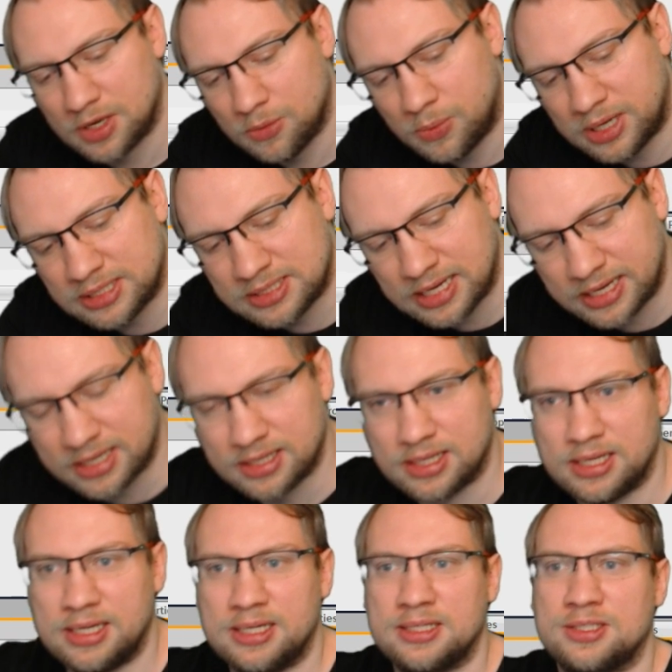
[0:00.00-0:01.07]
1 second
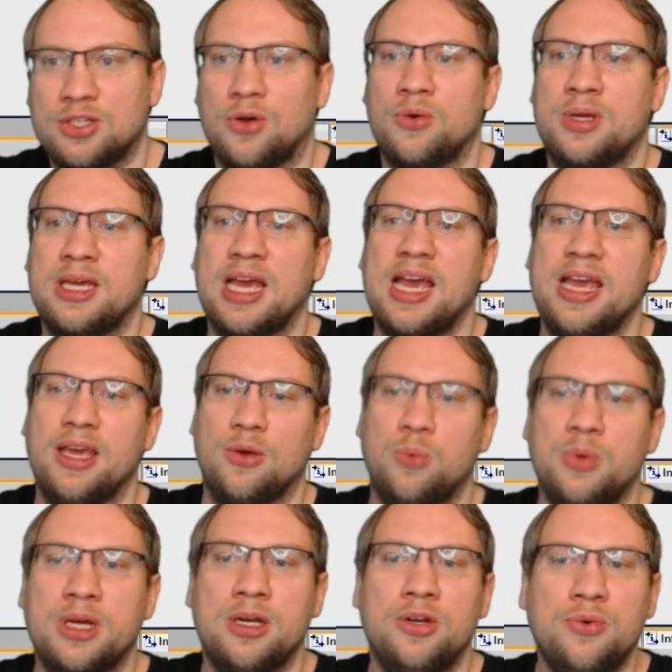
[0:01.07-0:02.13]
is okay.
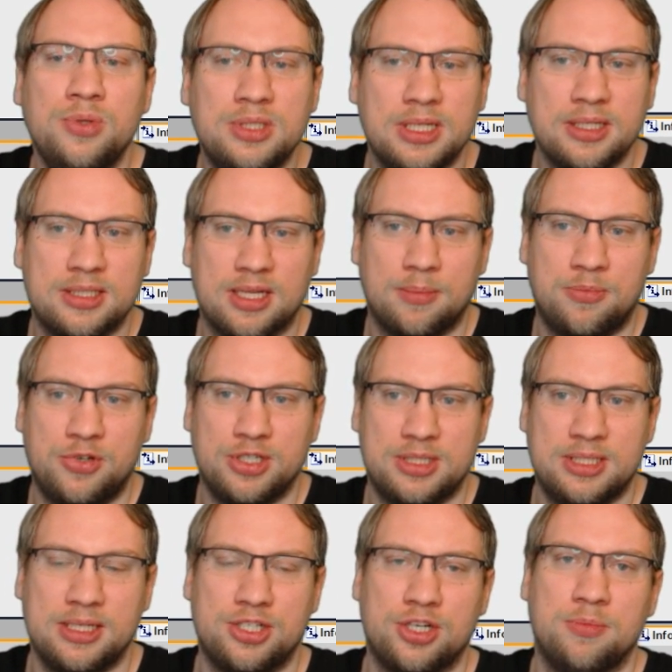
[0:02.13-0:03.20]
We are losing some
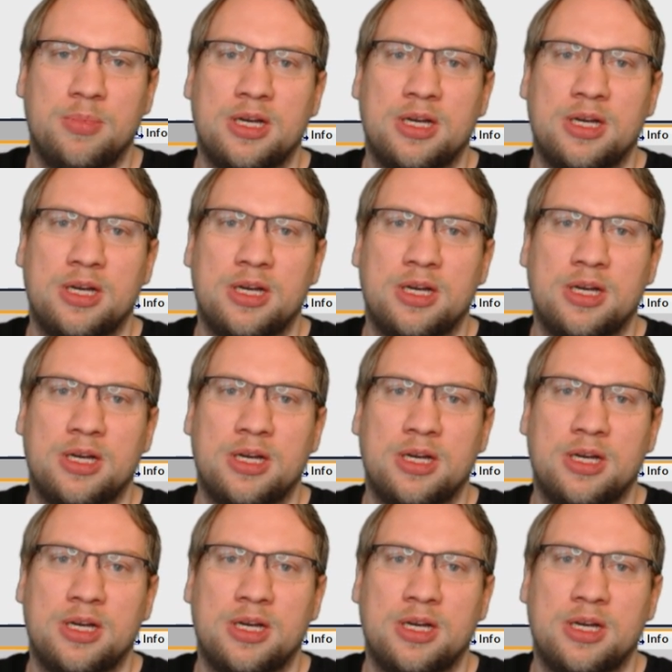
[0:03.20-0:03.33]
precision,